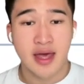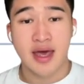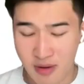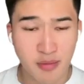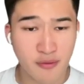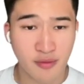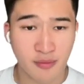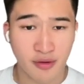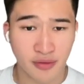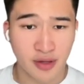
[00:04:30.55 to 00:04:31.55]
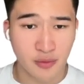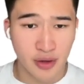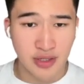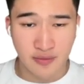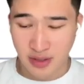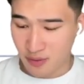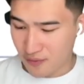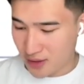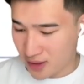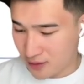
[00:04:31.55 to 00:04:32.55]
Remember from the equation of
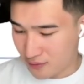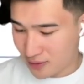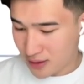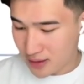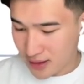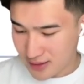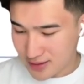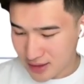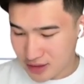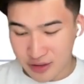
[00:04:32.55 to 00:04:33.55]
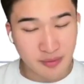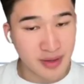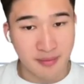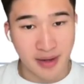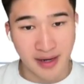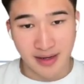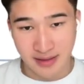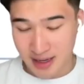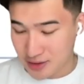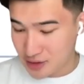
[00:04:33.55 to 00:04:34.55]
derivative, inside shouldn't be a
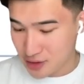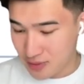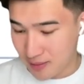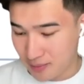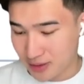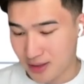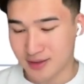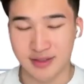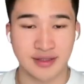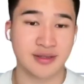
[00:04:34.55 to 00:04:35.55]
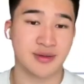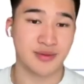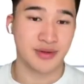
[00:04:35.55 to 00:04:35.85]
minus, it actually should be a plus.